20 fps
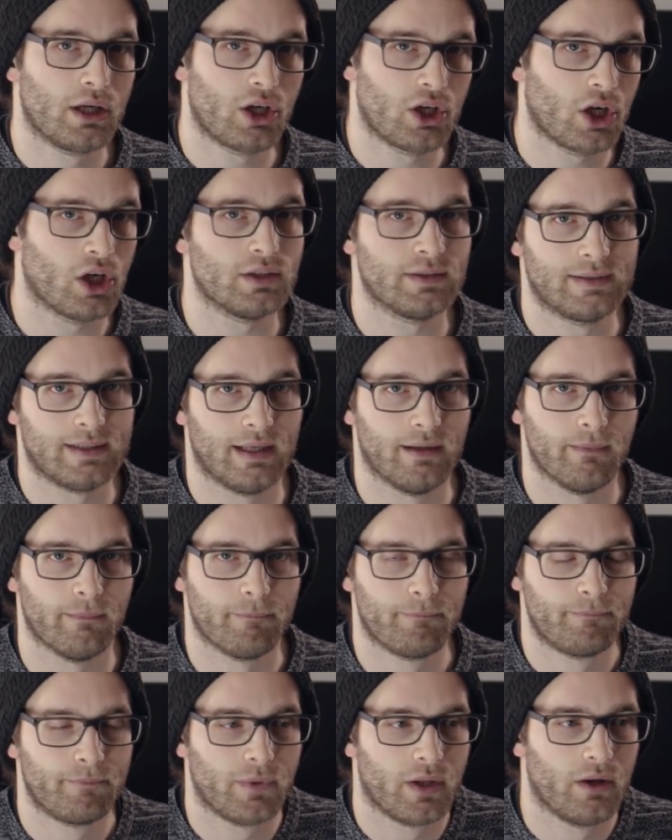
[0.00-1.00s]
content
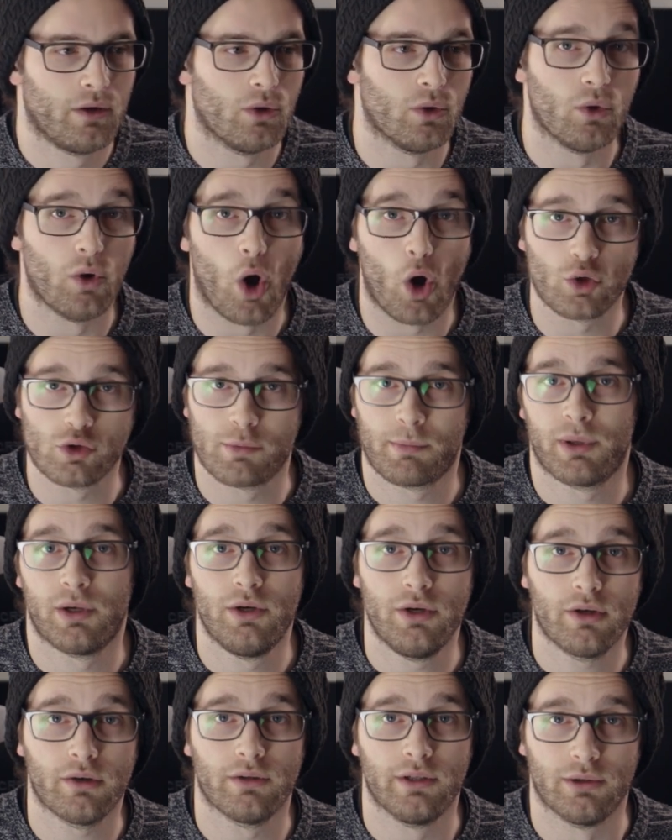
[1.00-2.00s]
or
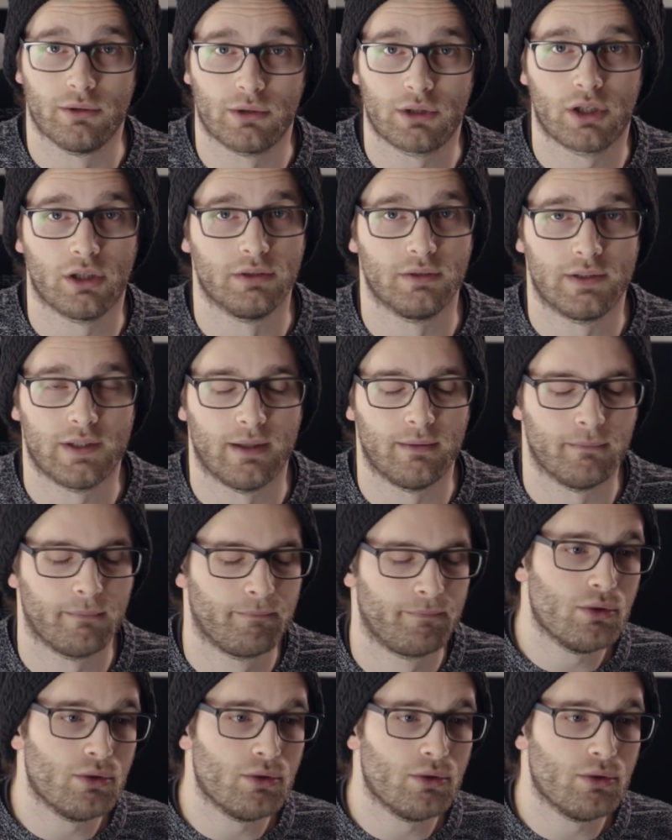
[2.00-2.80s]
entrepreneurial content.